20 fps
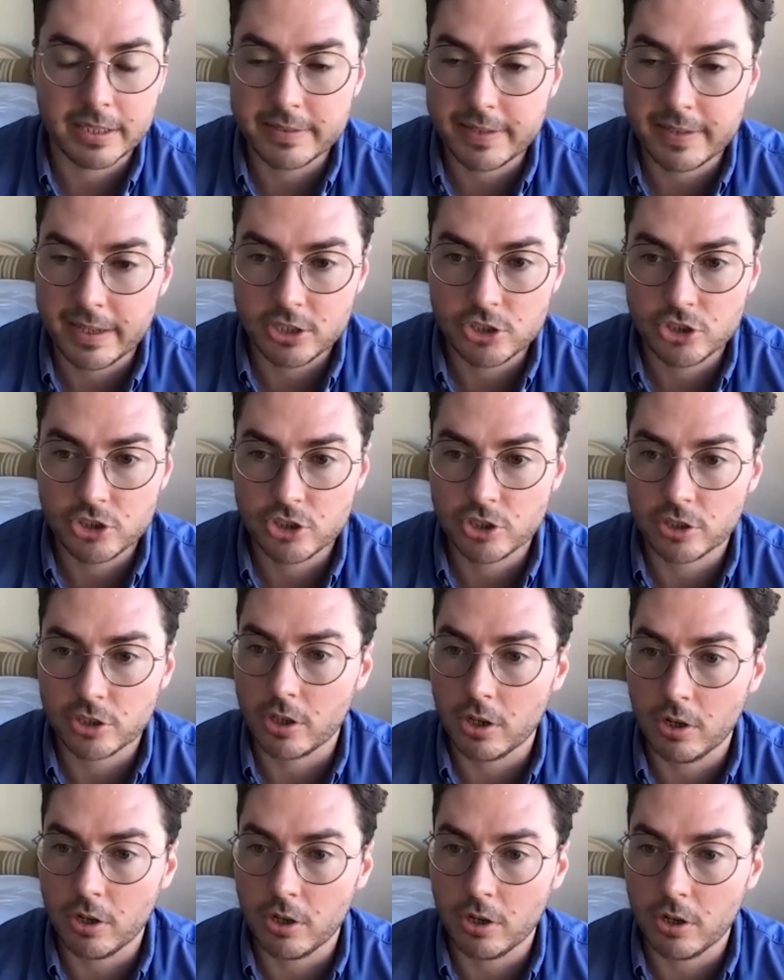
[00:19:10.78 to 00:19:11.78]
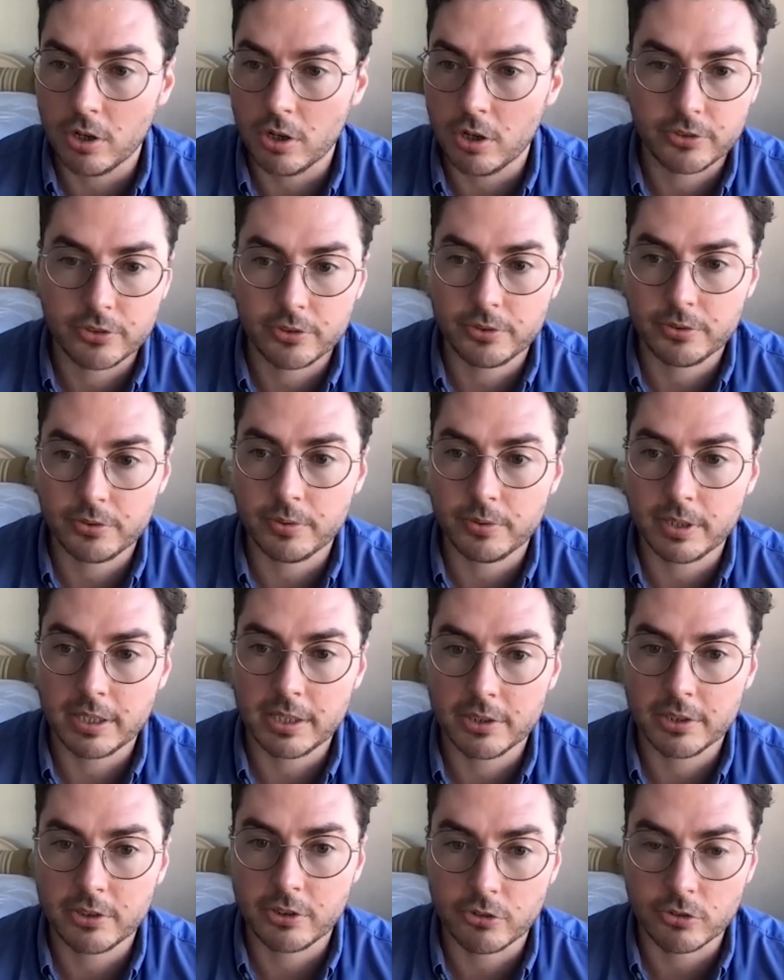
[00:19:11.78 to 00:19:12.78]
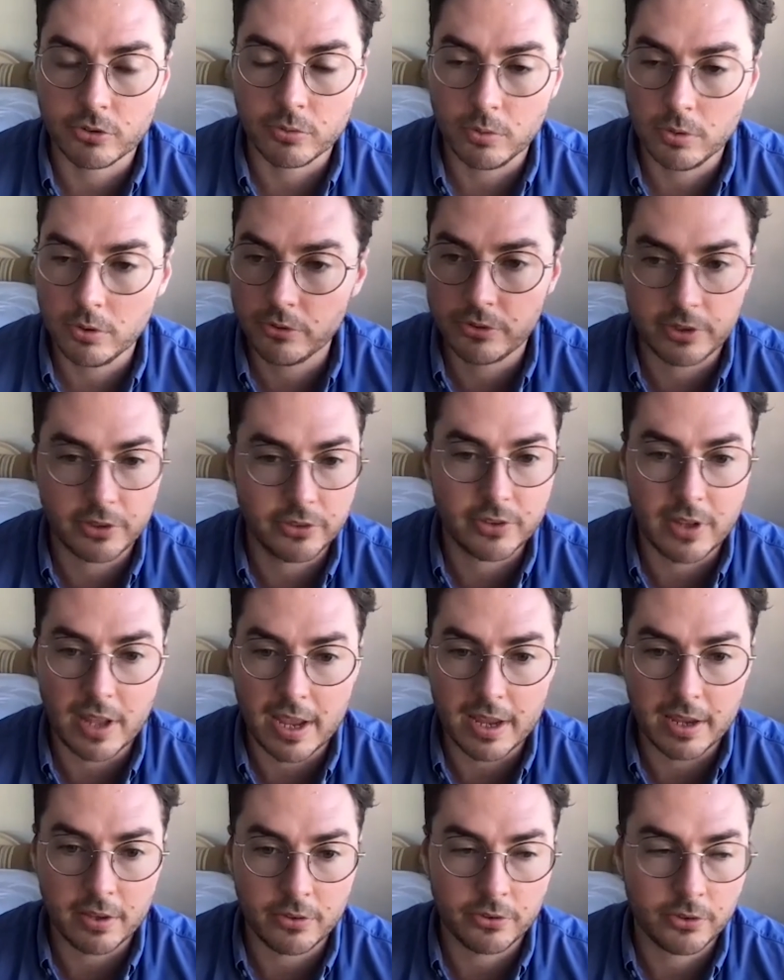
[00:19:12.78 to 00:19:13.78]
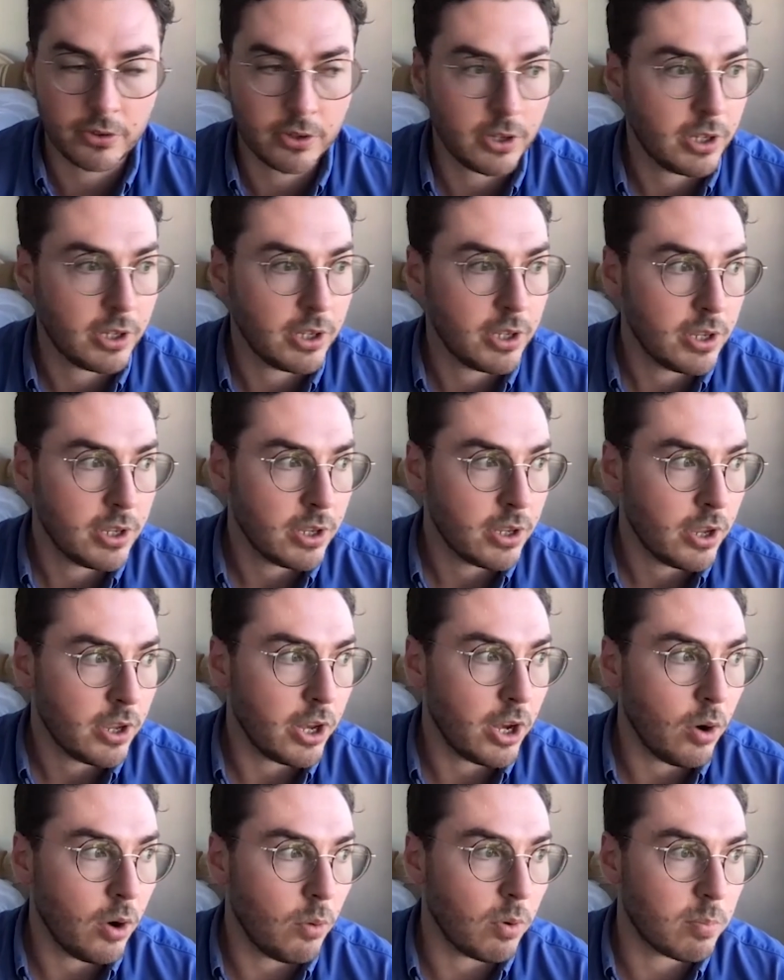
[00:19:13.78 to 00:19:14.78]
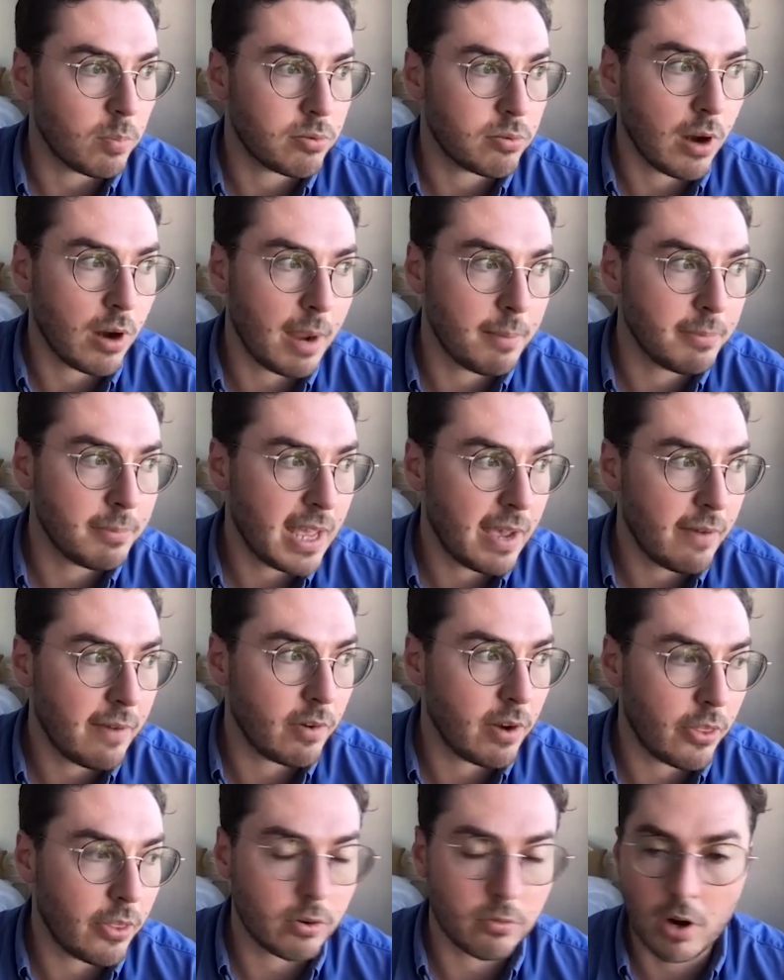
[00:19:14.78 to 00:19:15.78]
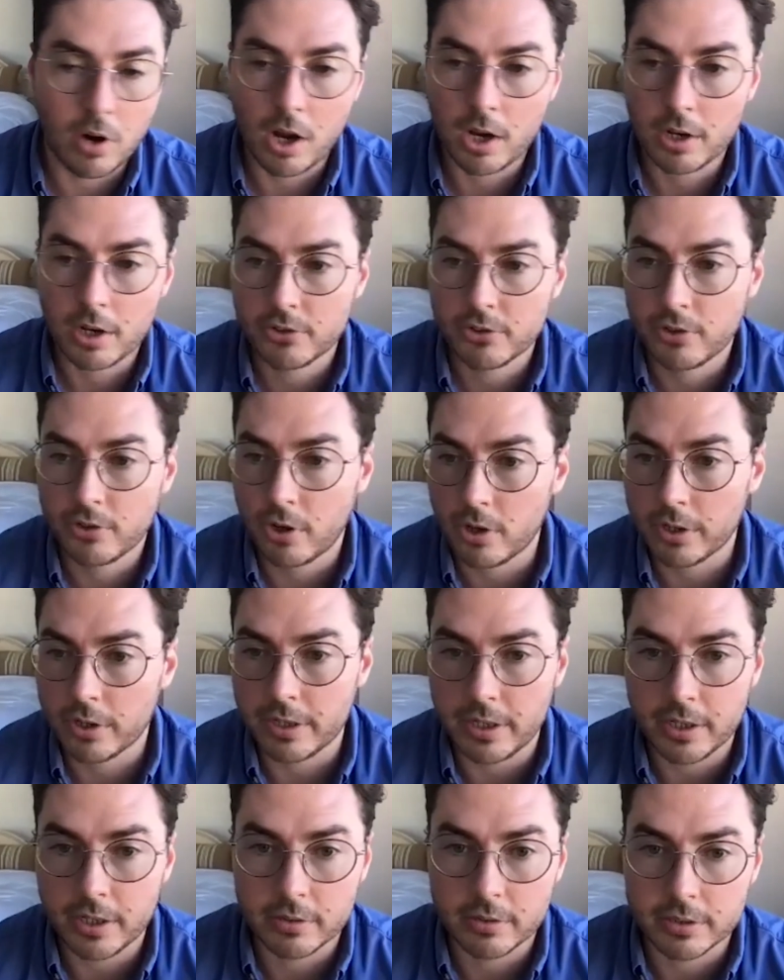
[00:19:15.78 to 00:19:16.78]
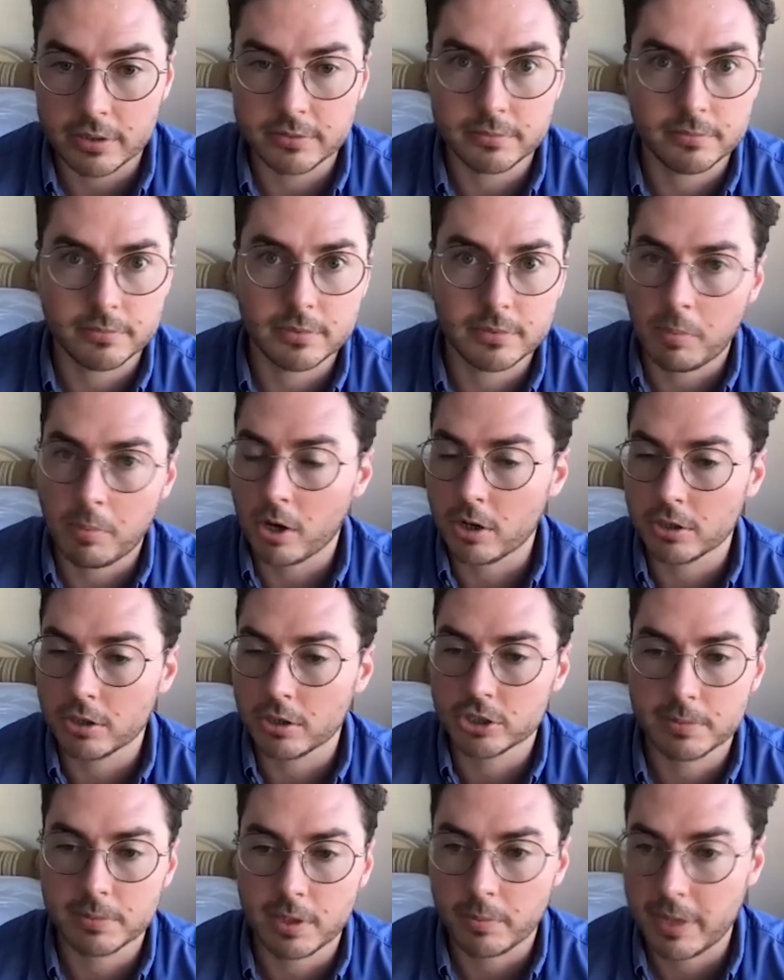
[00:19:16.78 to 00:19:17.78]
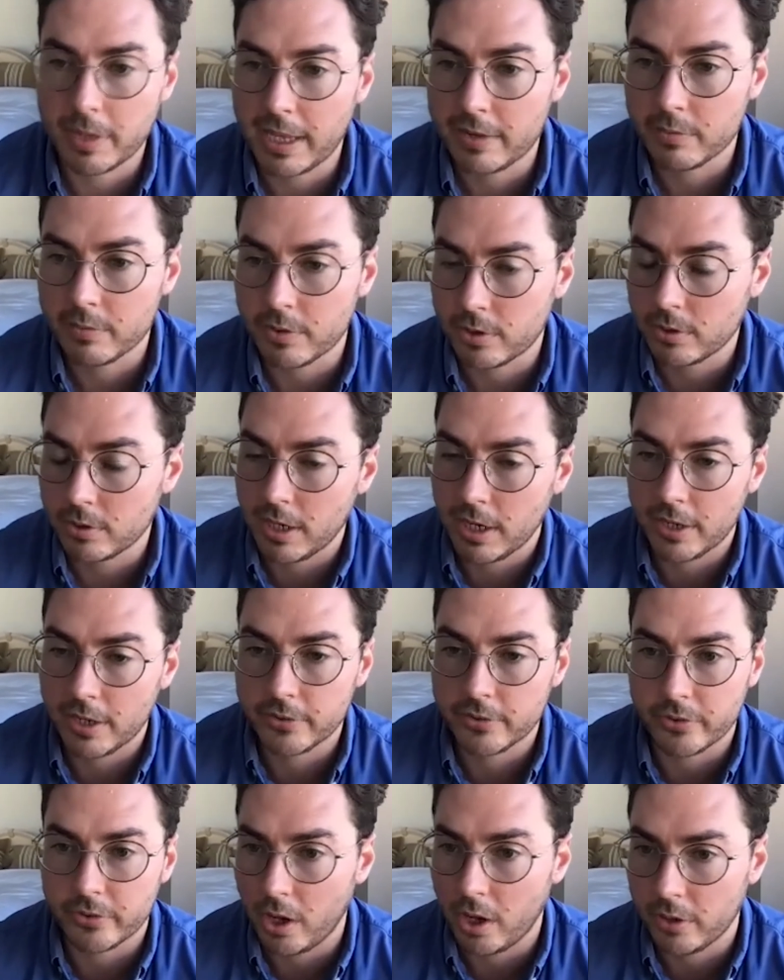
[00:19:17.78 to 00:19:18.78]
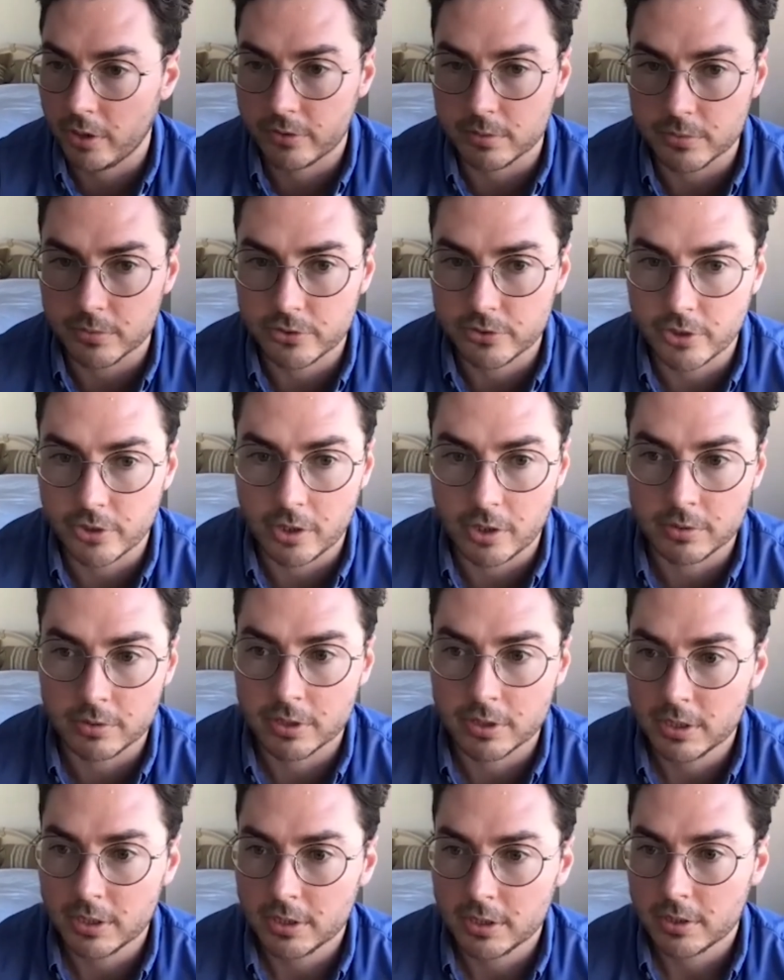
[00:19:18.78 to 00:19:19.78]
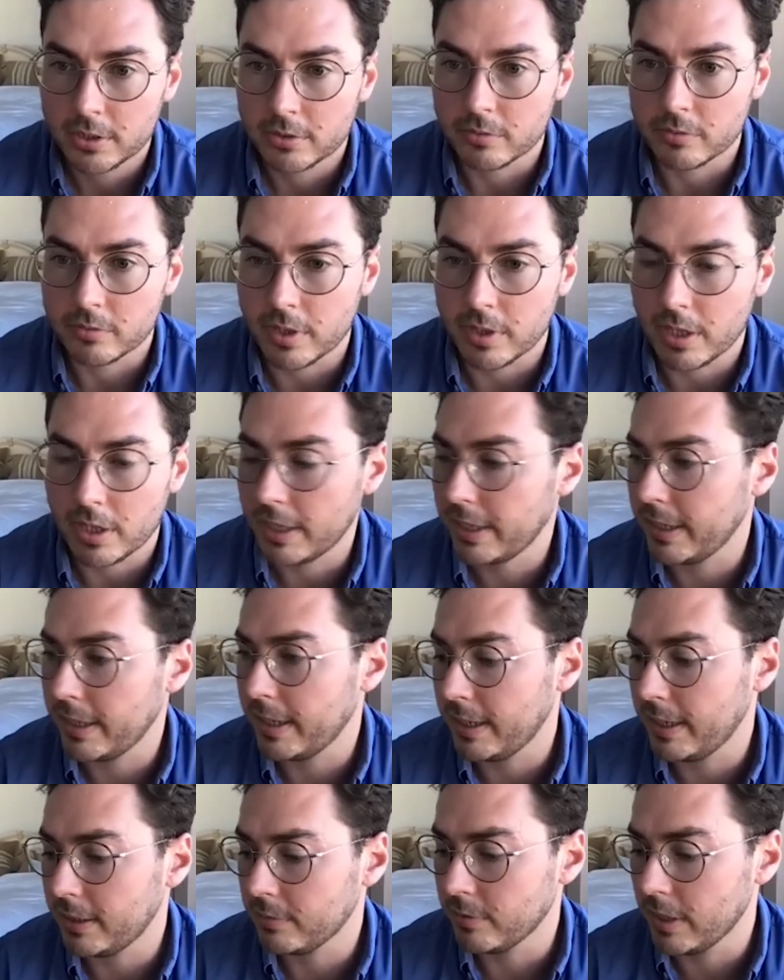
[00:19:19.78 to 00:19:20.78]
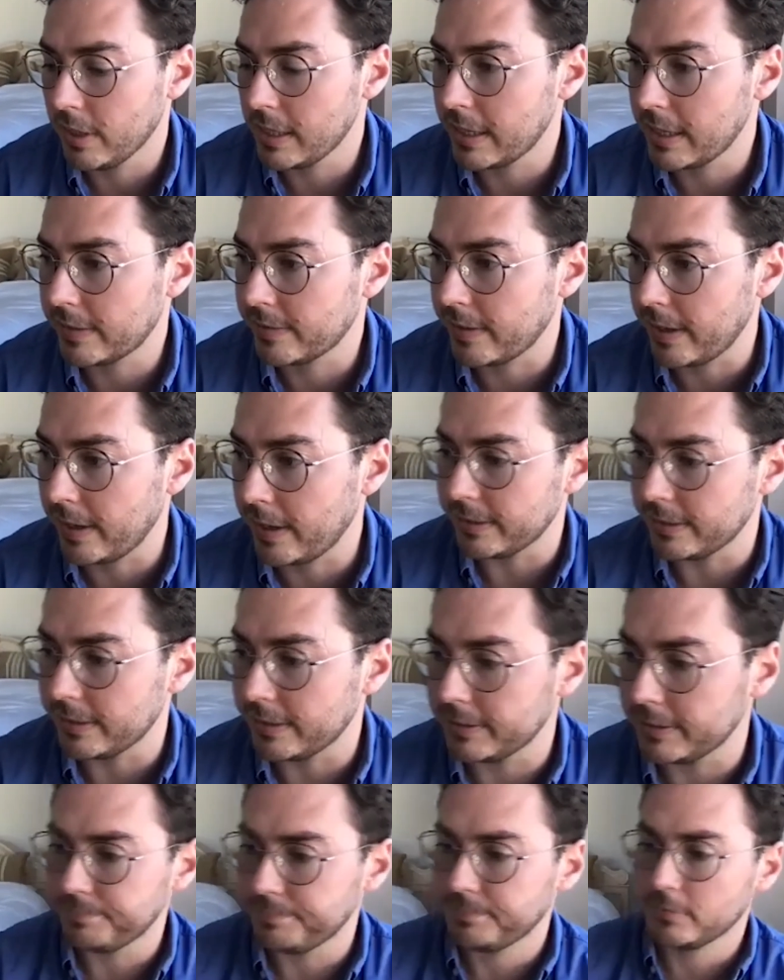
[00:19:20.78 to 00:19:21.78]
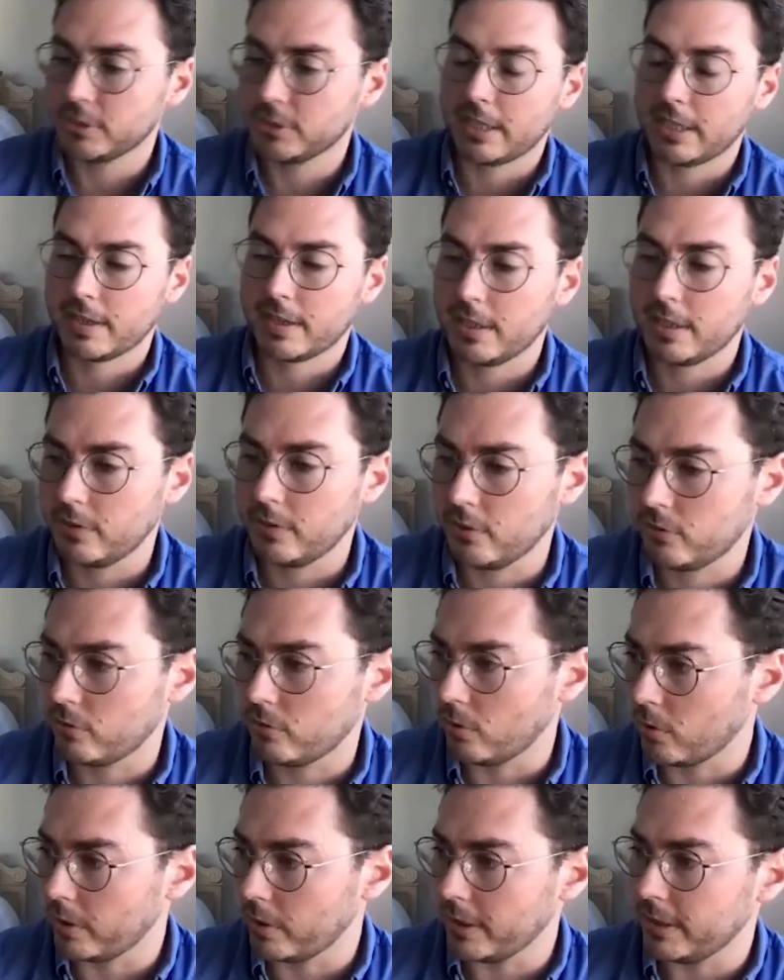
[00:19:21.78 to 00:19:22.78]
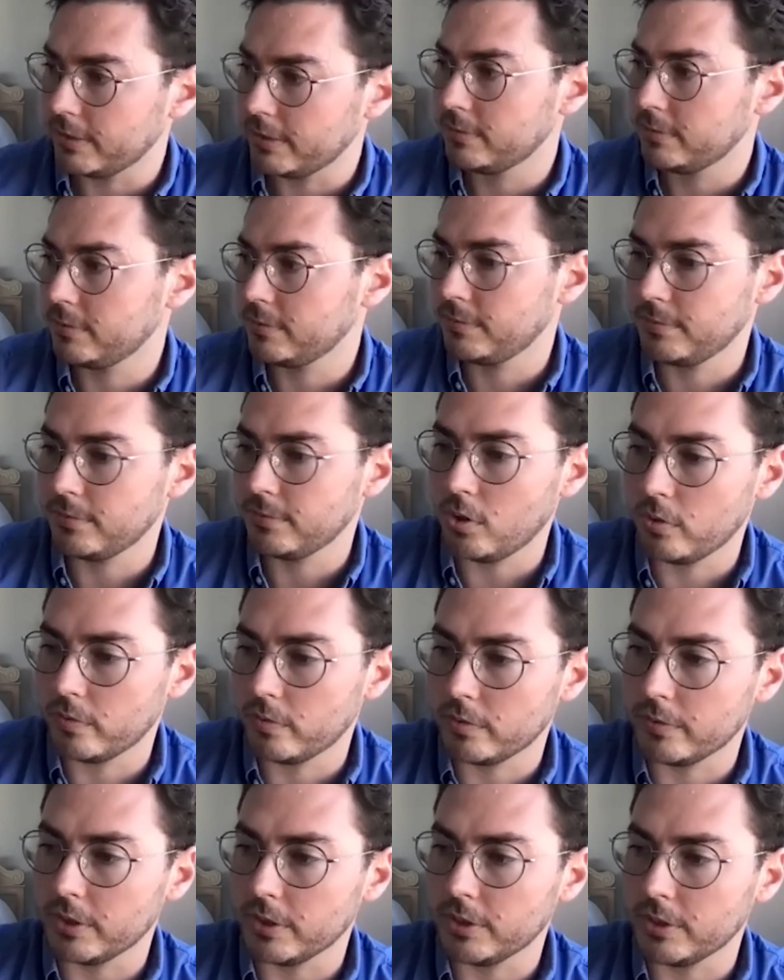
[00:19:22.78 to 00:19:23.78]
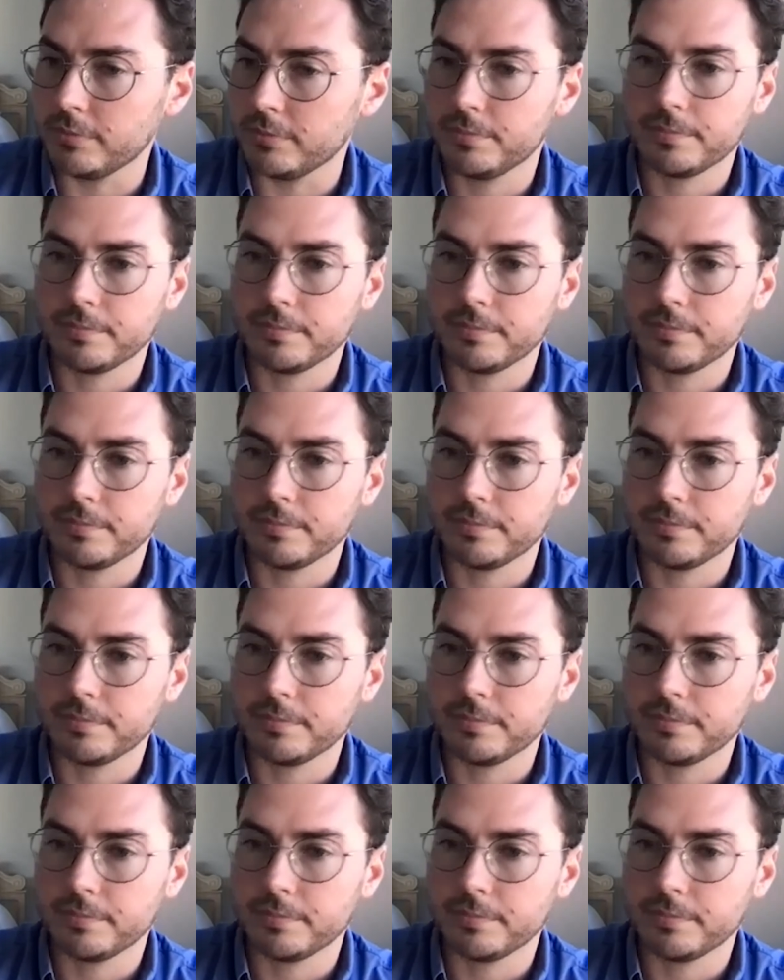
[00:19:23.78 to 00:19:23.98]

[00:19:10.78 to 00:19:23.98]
and attention going to schools these days, we're primed to have another rock star year. And the partnership that we have with you guys is awesome. So really excited. So that's kind of the story overview.